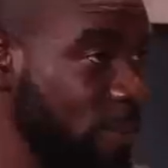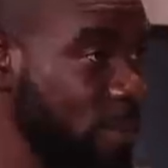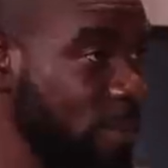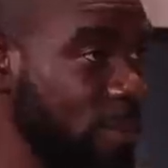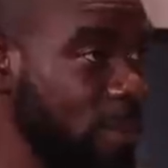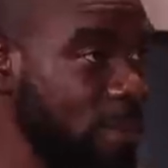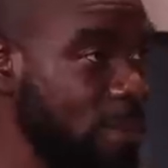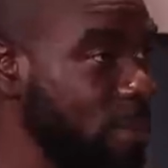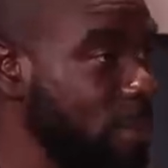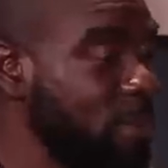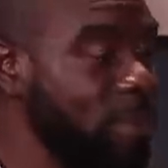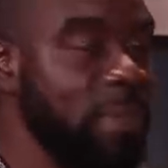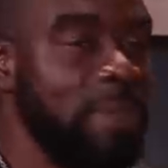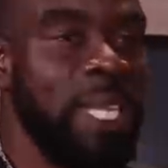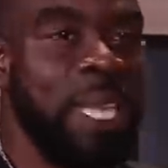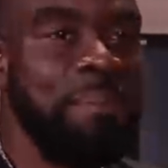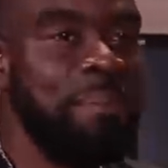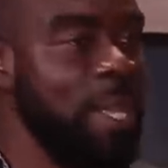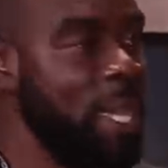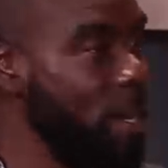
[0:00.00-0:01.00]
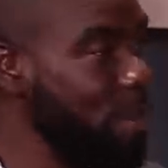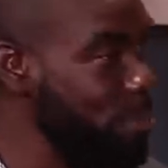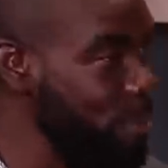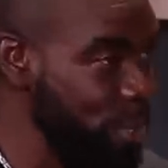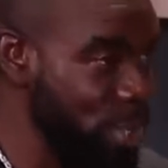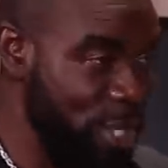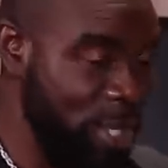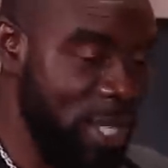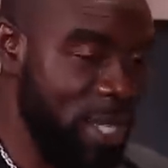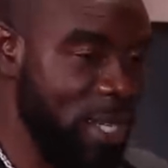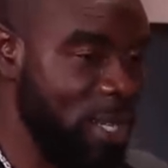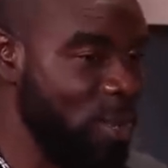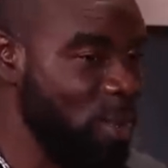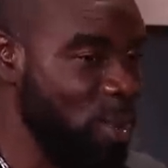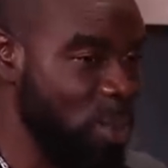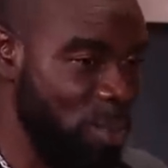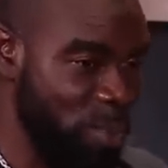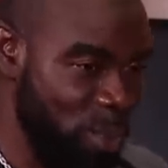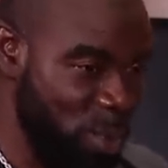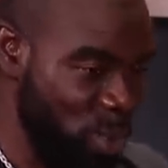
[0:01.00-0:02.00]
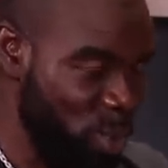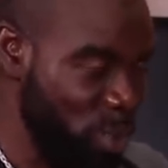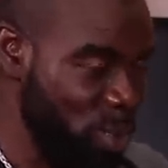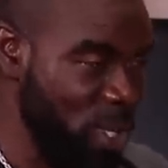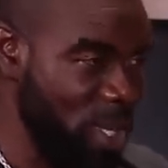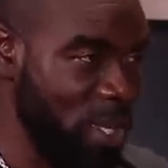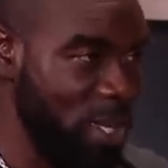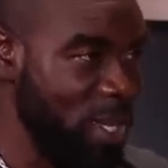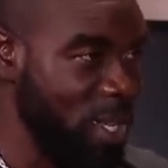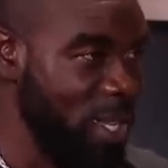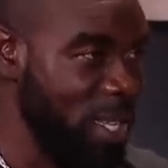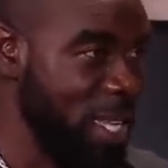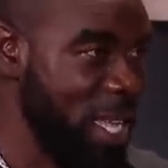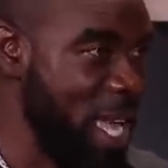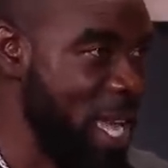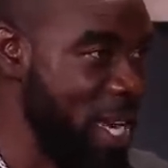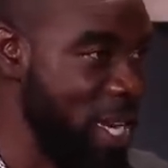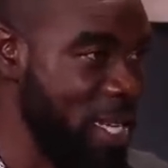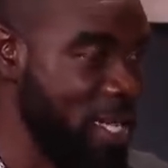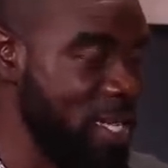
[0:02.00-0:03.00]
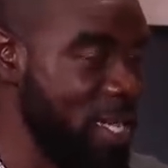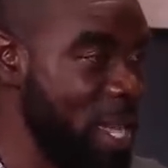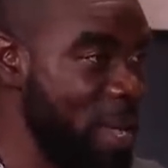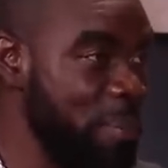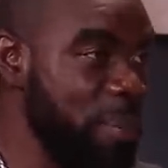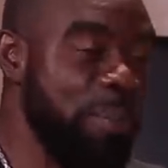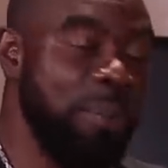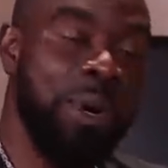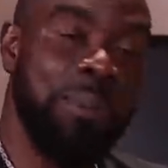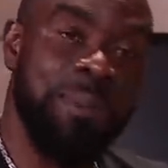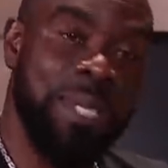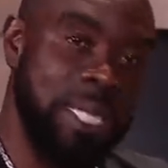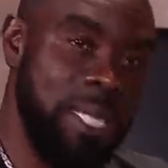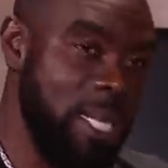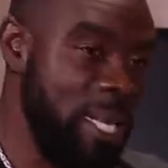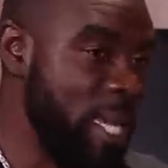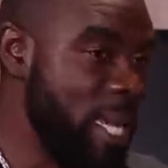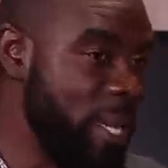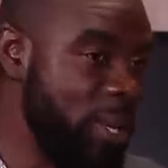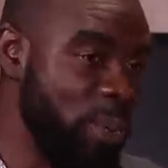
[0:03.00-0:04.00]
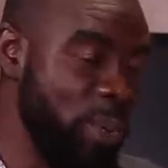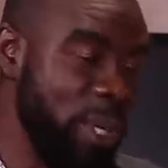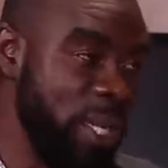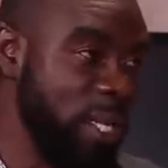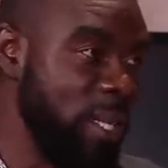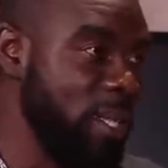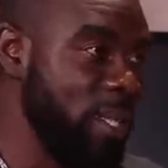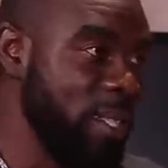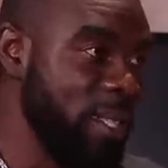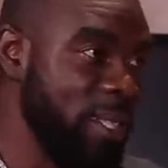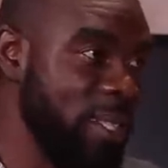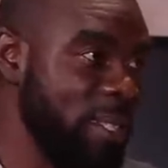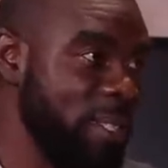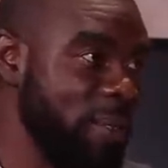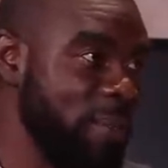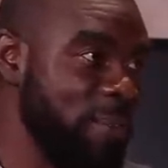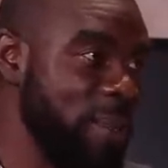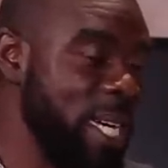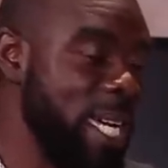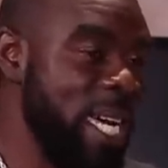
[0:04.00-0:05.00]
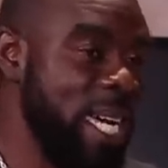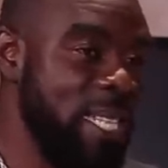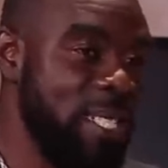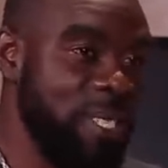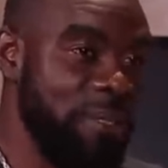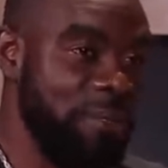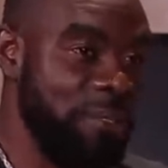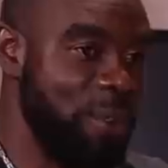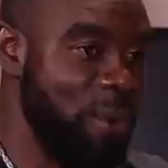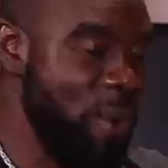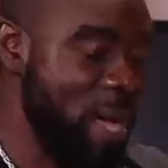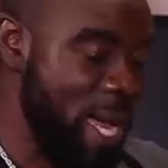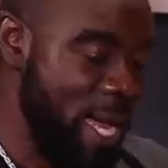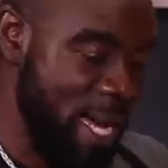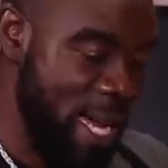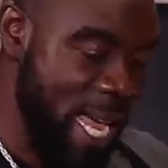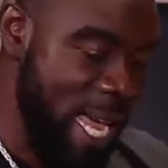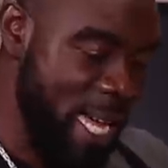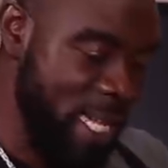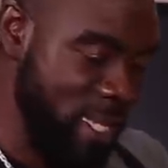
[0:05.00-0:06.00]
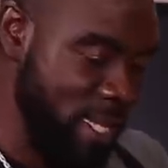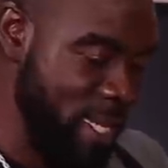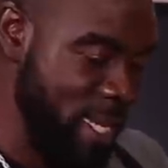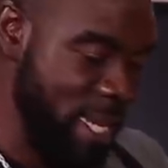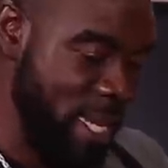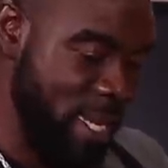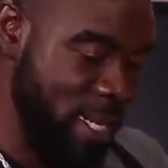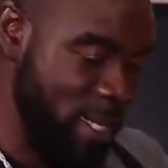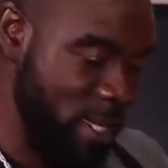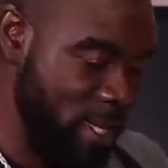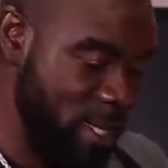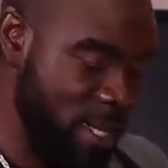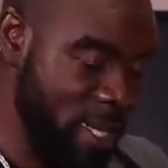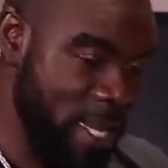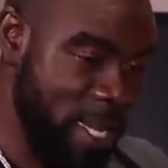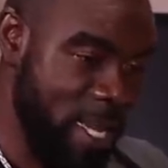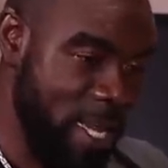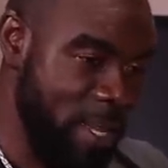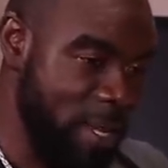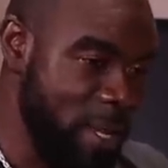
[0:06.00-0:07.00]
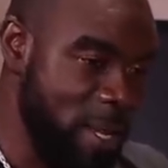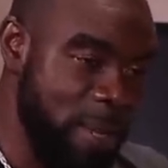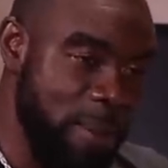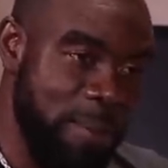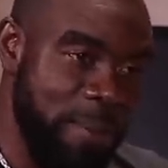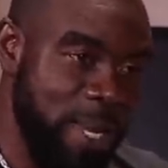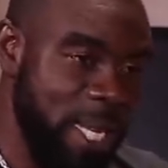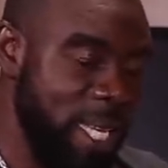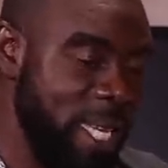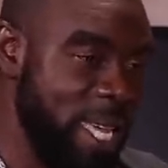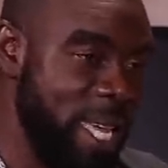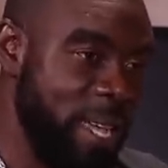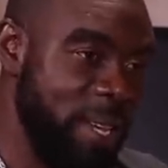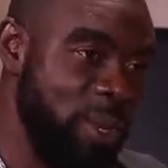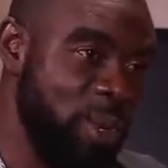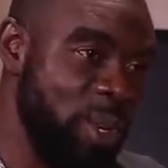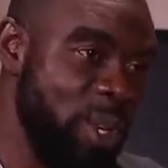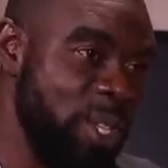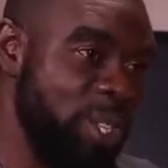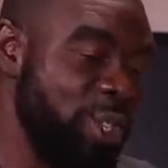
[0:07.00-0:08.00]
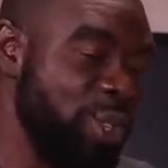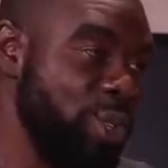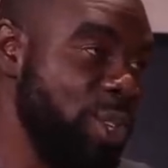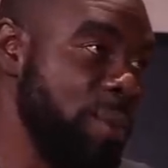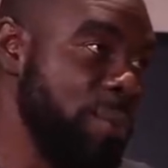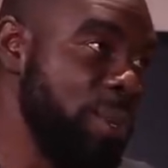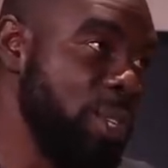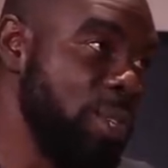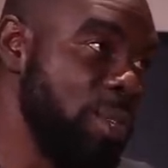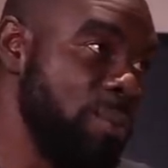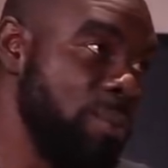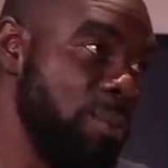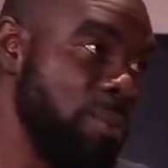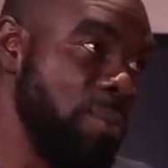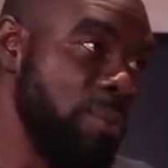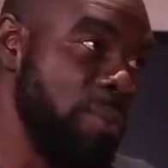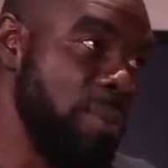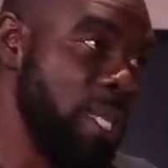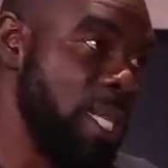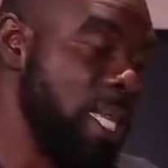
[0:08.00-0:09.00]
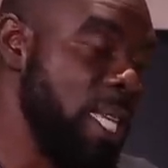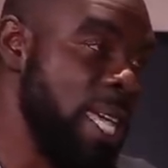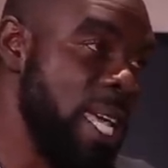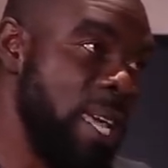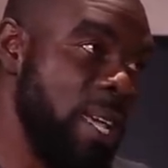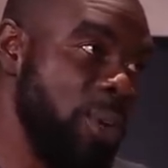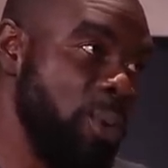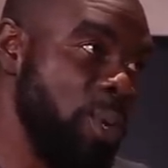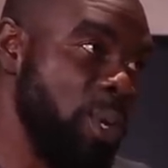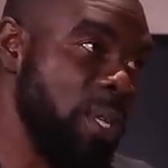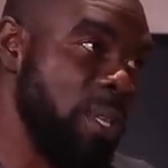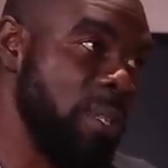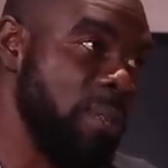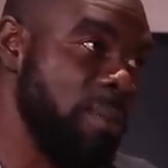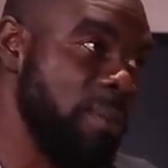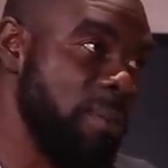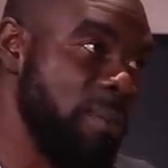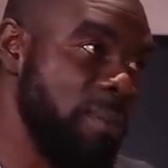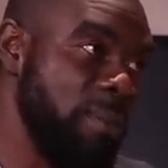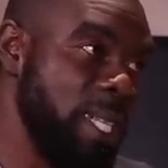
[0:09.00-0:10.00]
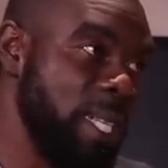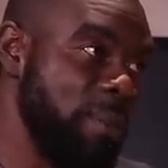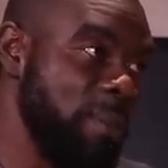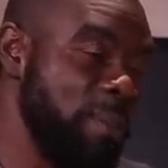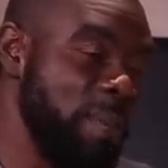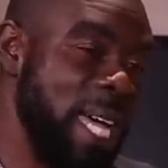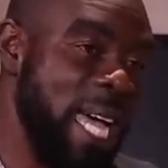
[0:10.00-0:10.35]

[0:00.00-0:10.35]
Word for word: You understand? Them not appreciate good music. Yeah, man. Yeah, you that, understand me? But me still I do it. Because if you want last in this thing, yeah, me can't do no three months. Me can't do it. Mm.